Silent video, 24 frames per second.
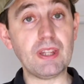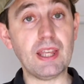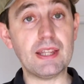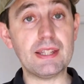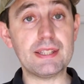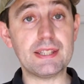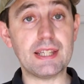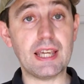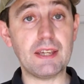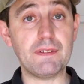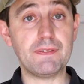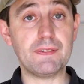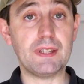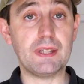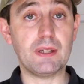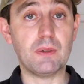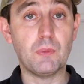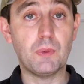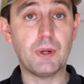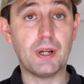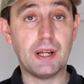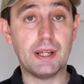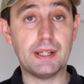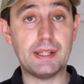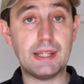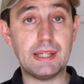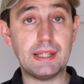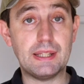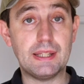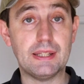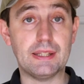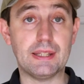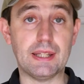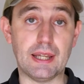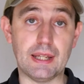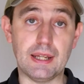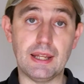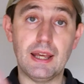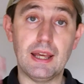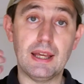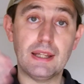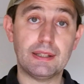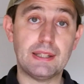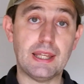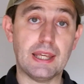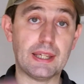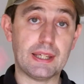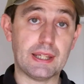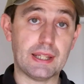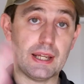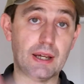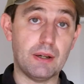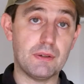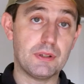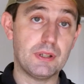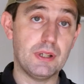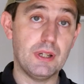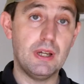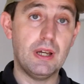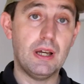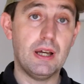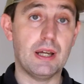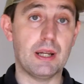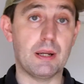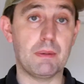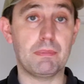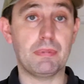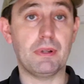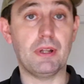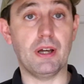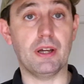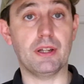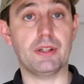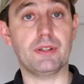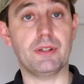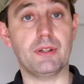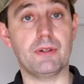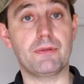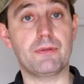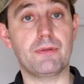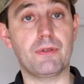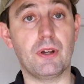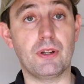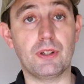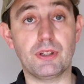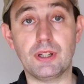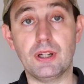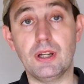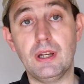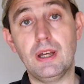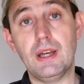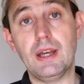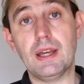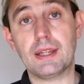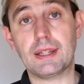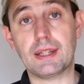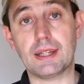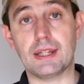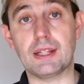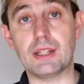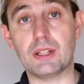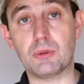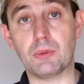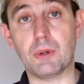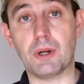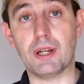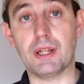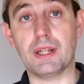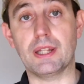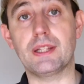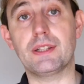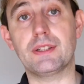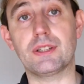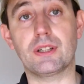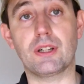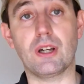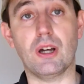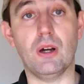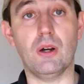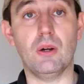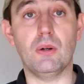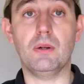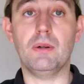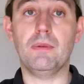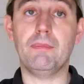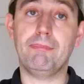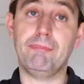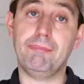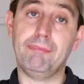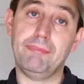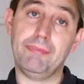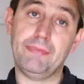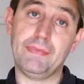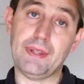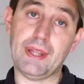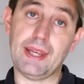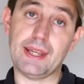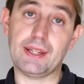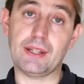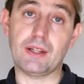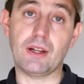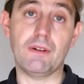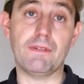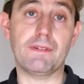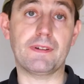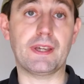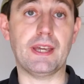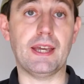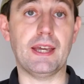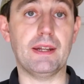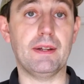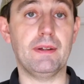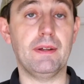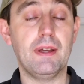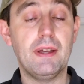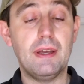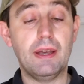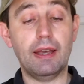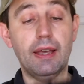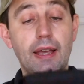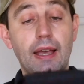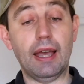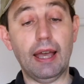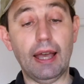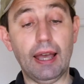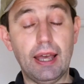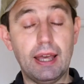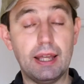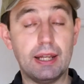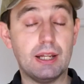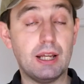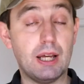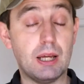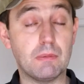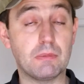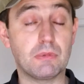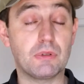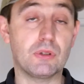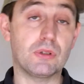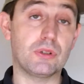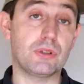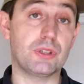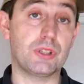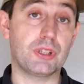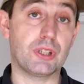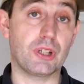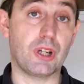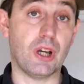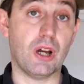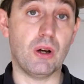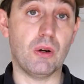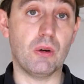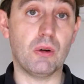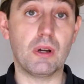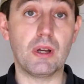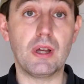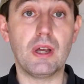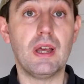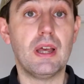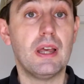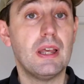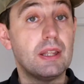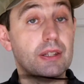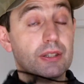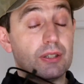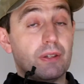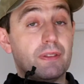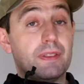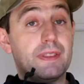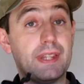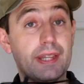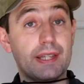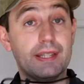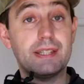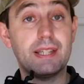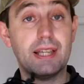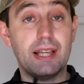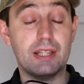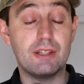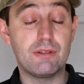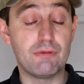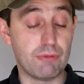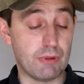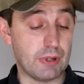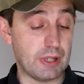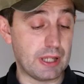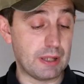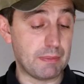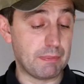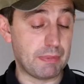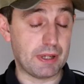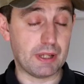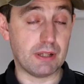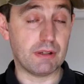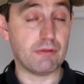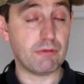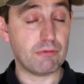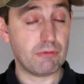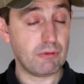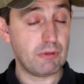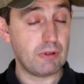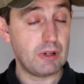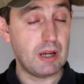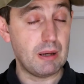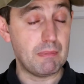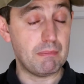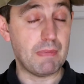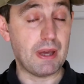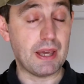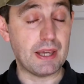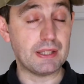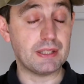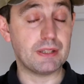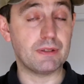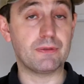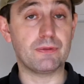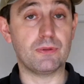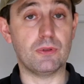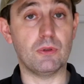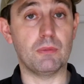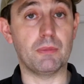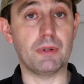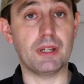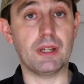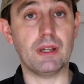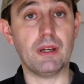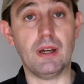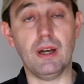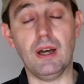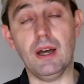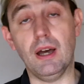safely, and when I need it, then take it out and apply it to the front, get into where I need to go, take it off again, and I'm good to go. So this has really been amazing for me.